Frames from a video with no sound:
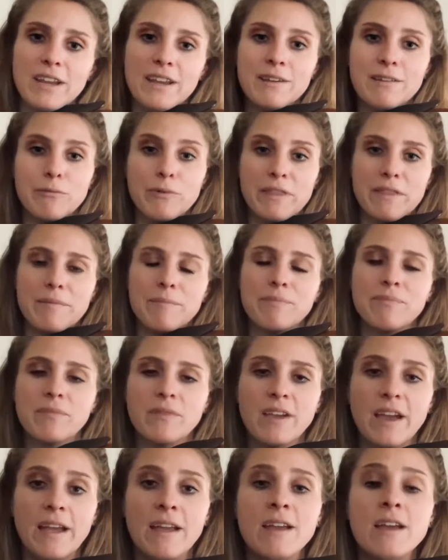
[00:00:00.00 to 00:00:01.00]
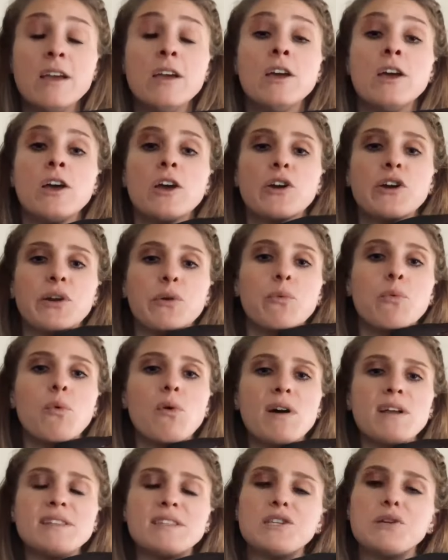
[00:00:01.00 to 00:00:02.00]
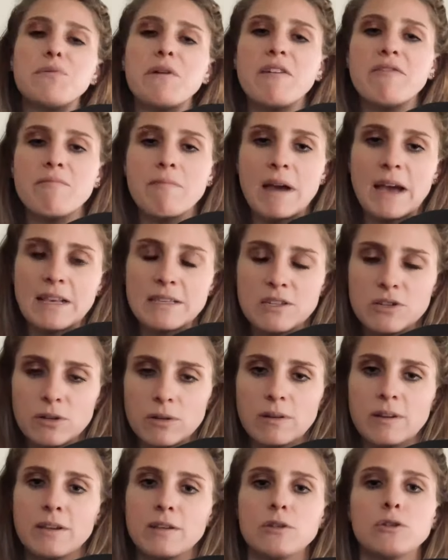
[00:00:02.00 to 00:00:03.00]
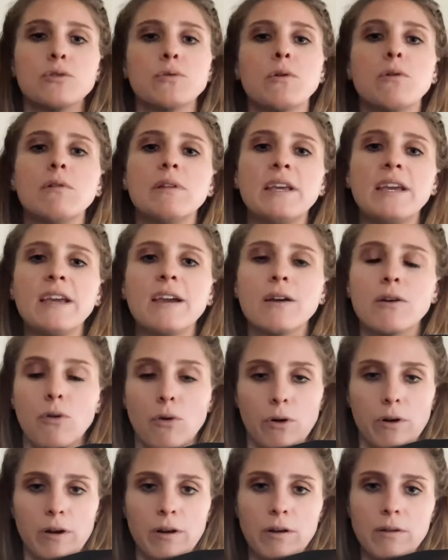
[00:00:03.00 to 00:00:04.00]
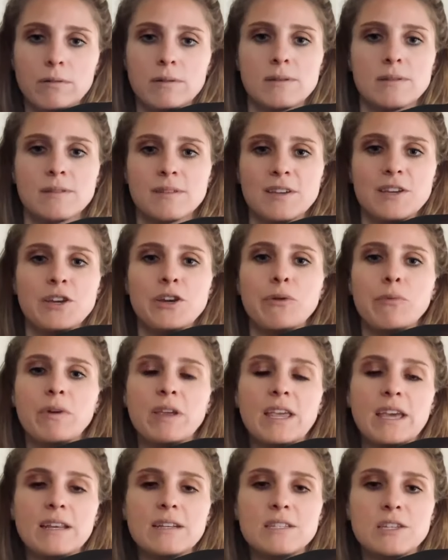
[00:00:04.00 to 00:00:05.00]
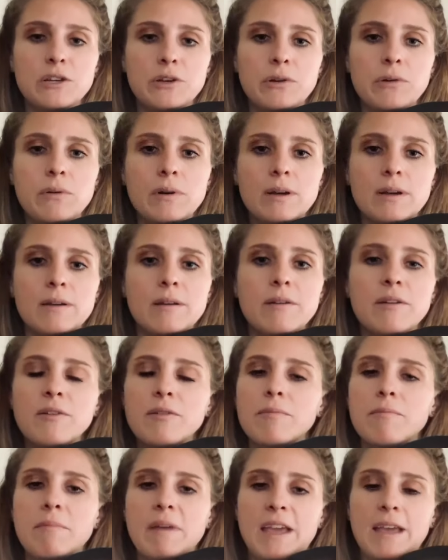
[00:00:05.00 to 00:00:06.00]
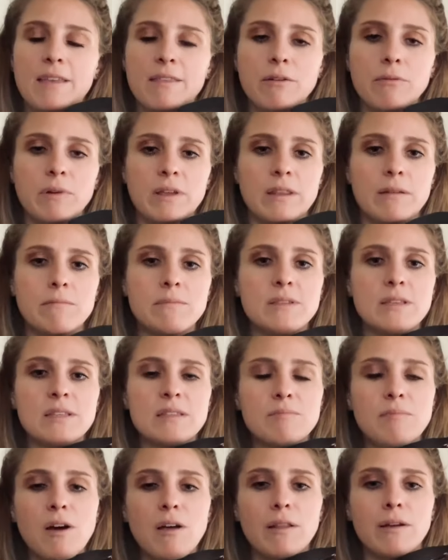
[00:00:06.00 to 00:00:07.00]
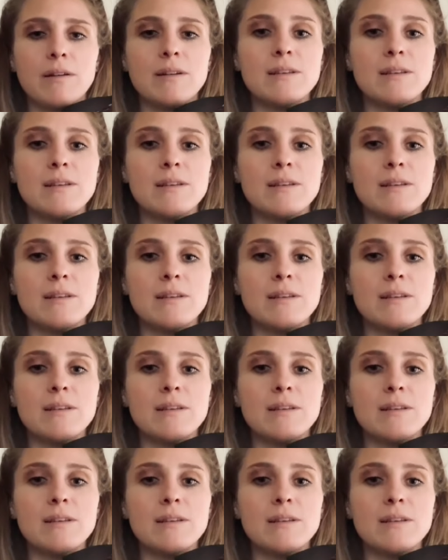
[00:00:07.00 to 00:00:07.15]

rhythm. Okay. Good. Once you have mastered controlling quarter notes, we get to make the rhythms smaller,